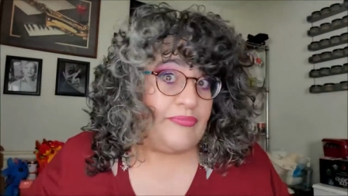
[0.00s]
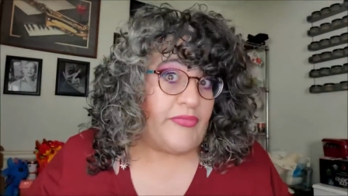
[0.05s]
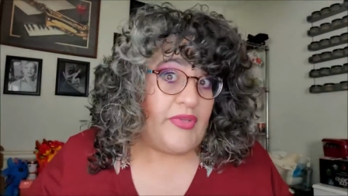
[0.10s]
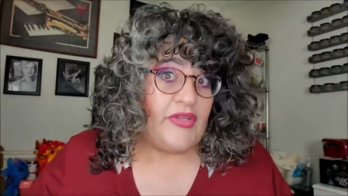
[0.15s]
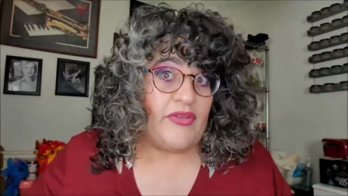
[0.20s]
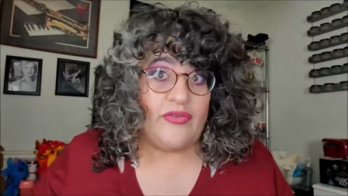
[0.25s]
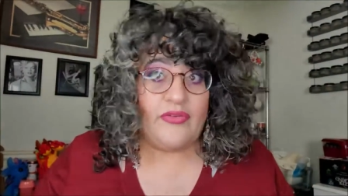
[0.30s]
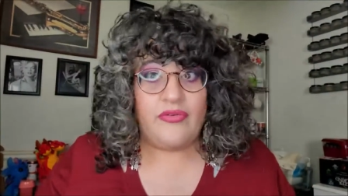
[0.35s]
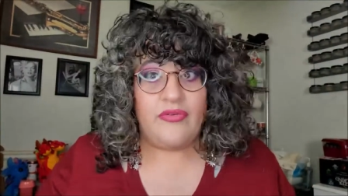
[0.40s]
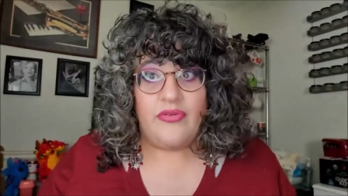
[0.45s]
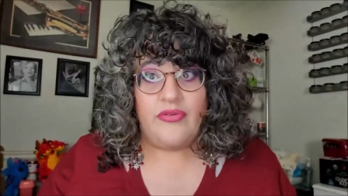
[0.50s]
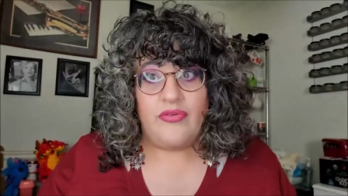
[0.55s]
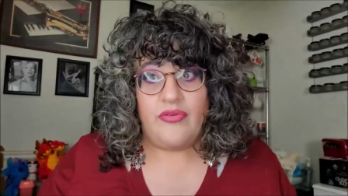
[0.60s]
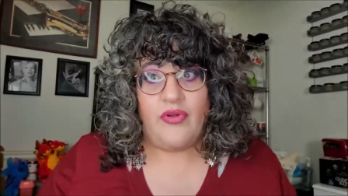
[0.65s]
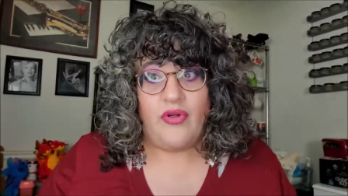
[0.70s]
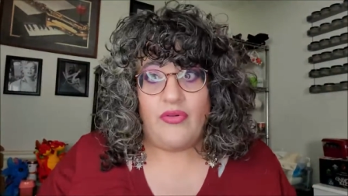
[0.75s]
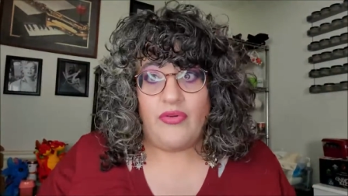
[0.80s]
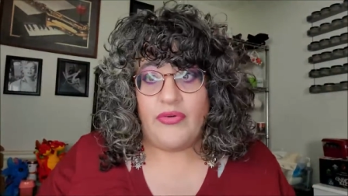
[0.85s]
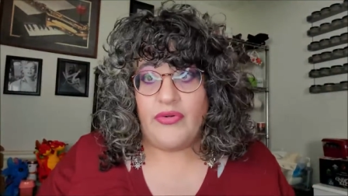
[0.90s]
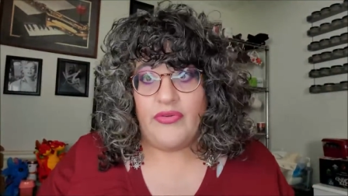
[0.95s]
That's just
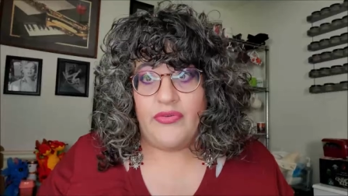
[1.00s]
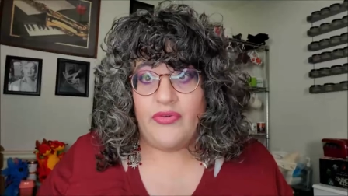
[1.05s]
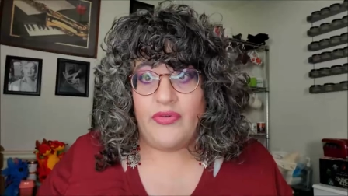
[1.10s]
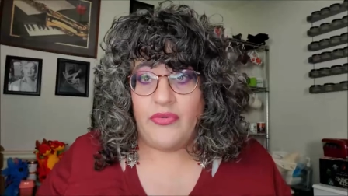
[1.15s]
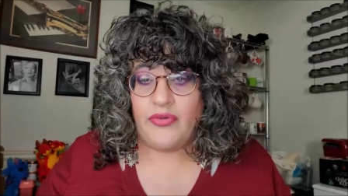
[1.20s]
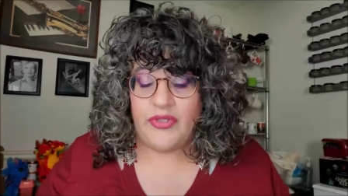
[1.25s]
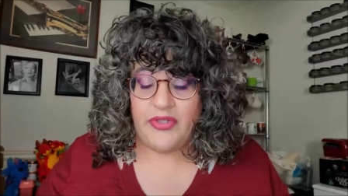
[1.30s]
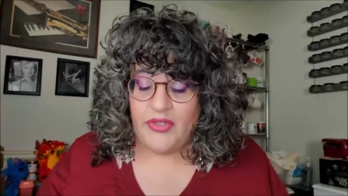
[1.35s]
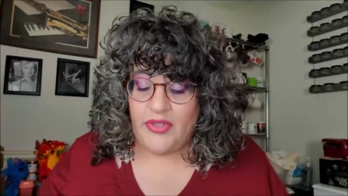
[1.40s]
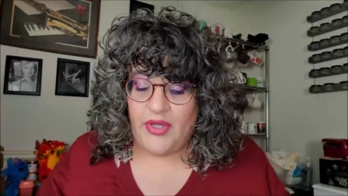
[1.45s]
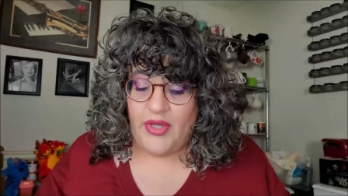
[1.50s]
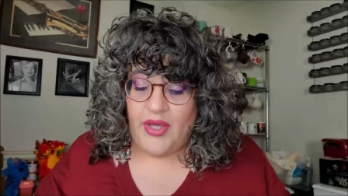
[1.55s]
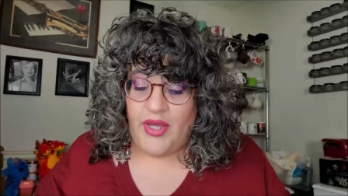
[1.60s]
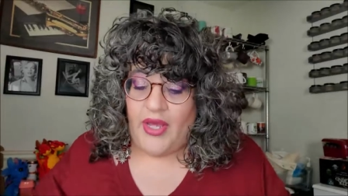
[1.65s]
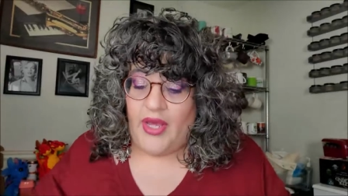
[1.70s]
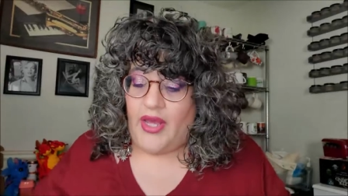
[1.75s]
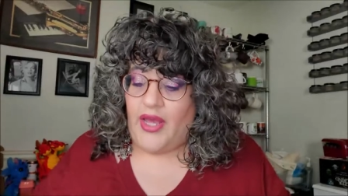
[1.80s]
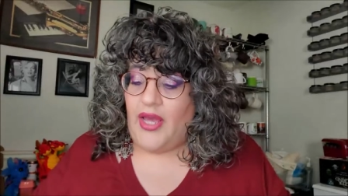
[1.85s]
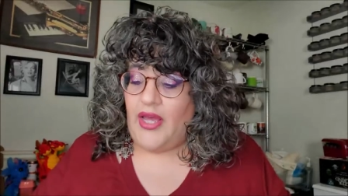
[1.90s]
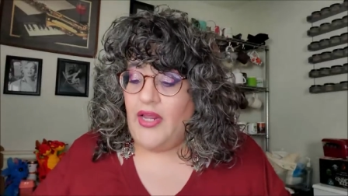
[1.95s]
all there is to it.
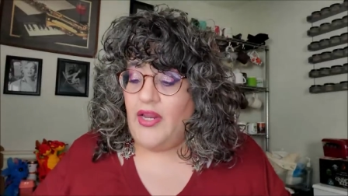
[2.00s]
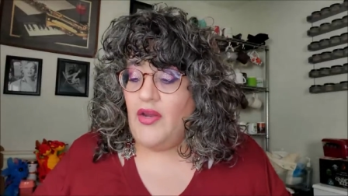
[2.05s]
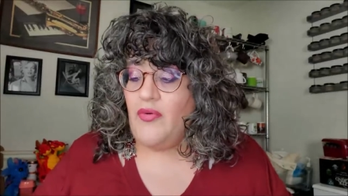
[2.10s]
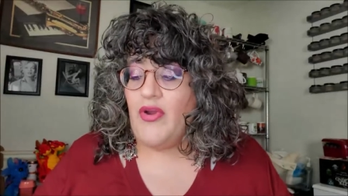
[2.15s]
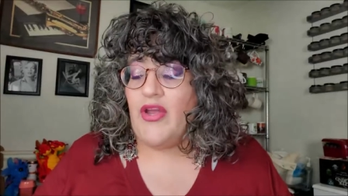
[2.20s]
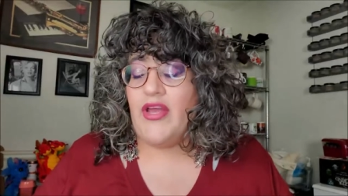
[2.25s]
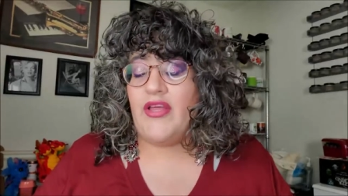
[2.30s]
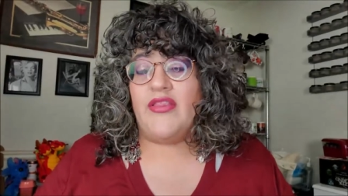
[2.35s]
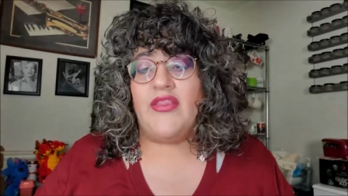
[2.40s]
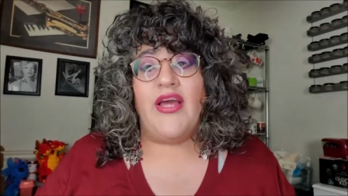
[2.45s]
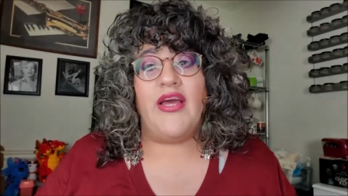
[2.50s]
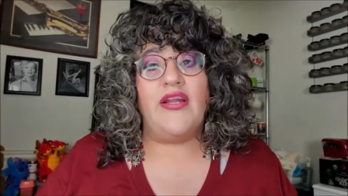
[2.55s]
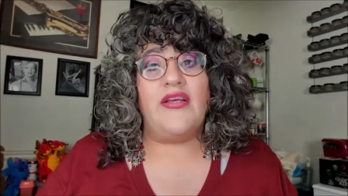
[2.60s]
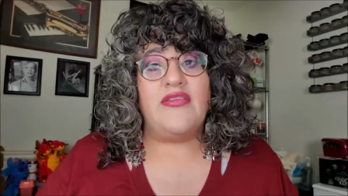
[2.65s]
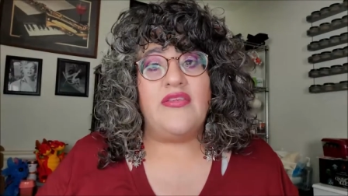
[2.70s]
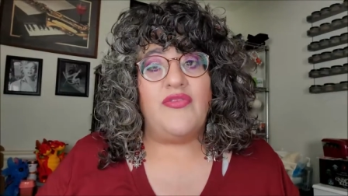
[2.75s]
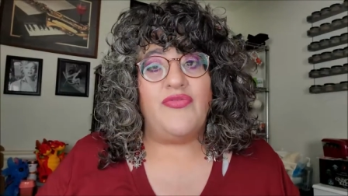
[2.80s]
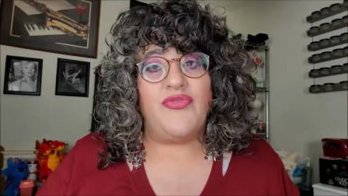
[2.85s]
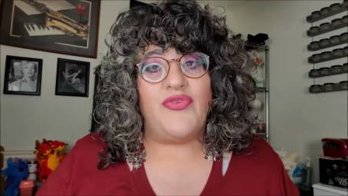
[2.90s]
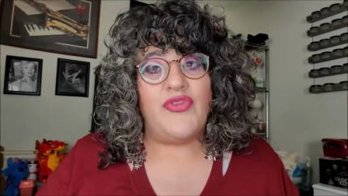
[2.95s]
At any rate, that
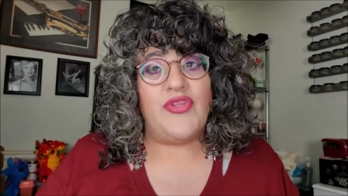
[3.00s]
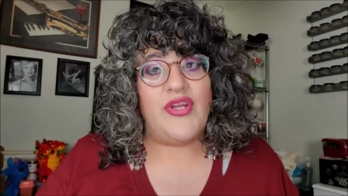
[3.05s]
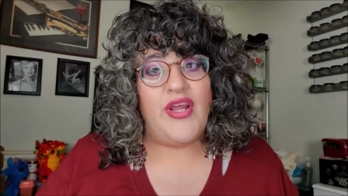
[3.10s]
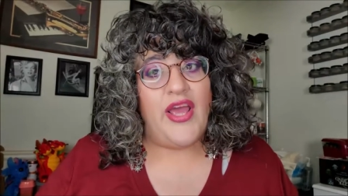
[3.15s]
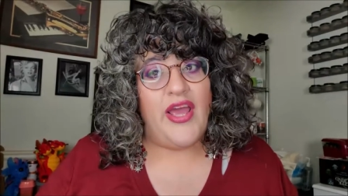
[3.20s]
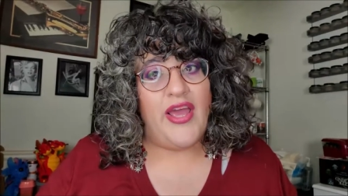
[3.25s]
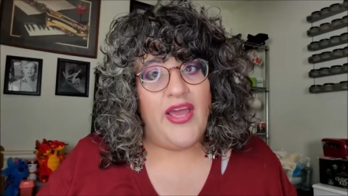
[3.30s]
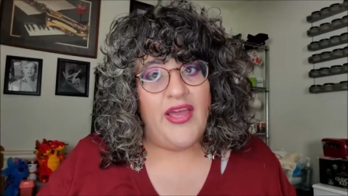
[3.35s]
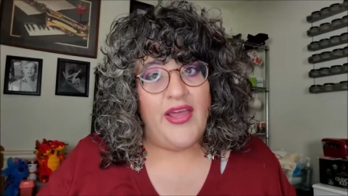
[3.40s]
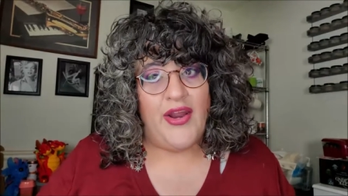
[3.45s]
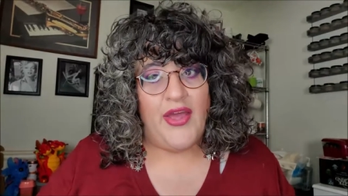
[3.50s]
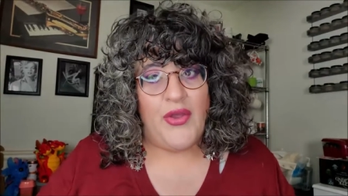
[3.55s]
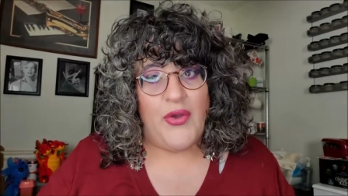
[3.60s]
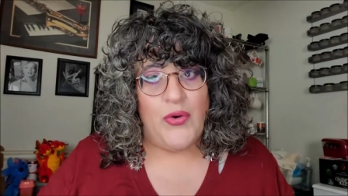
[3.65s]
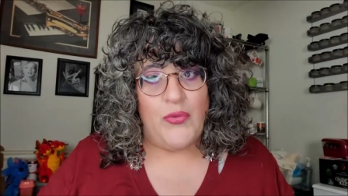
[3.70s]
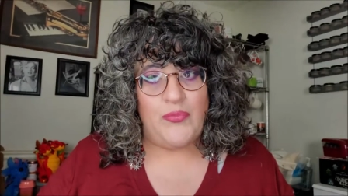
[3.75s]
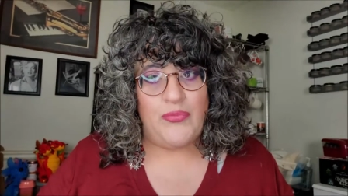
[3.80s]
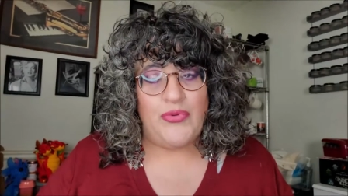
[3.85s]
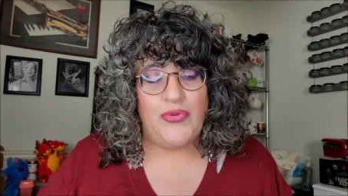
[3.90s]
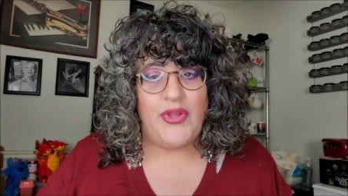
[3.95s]
is it for the day, and I
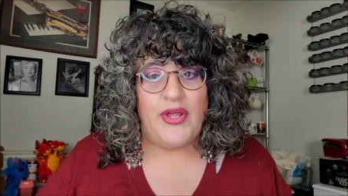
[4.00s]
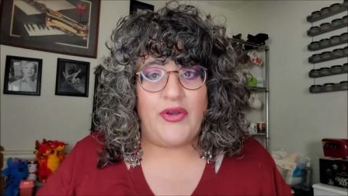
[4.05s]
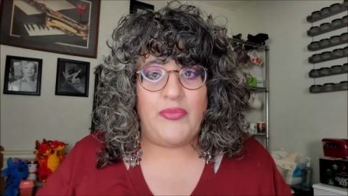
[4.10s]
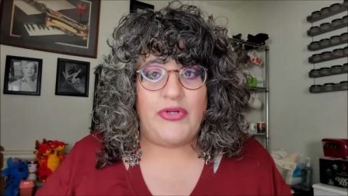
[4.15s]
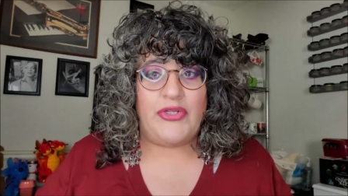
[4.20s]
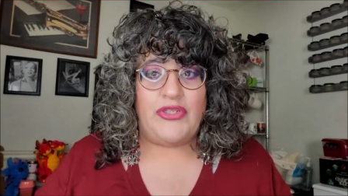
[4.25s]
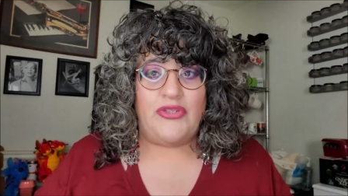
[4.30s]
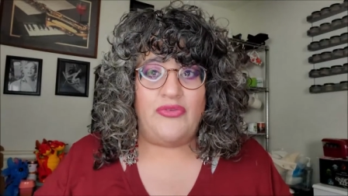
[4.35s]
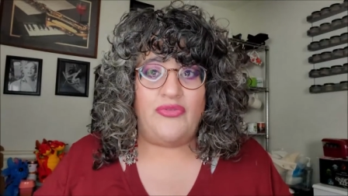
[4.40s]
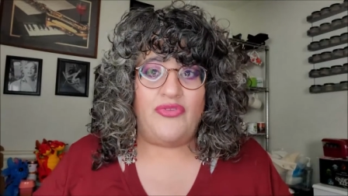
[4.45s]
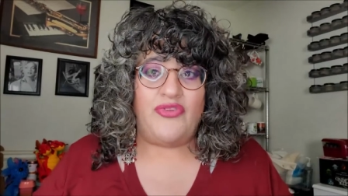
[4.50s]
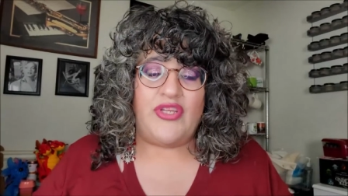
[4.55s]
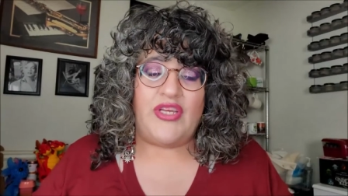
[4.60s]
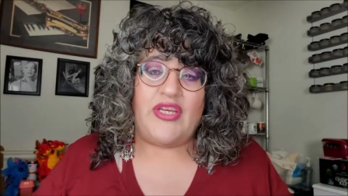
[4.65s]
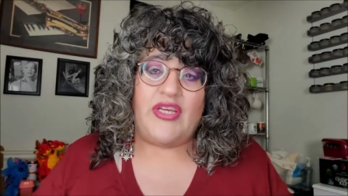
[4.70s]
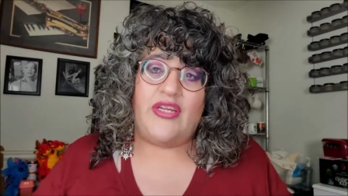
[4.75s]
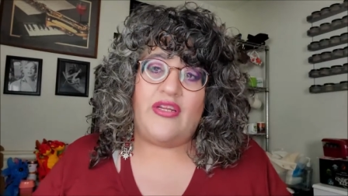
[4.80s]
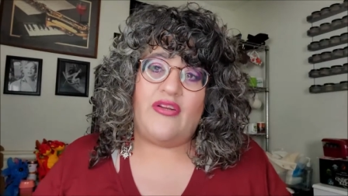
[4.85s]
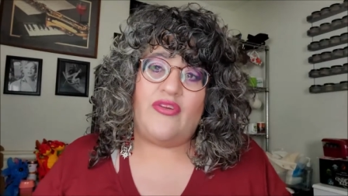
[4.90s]
hope you like what you've seen.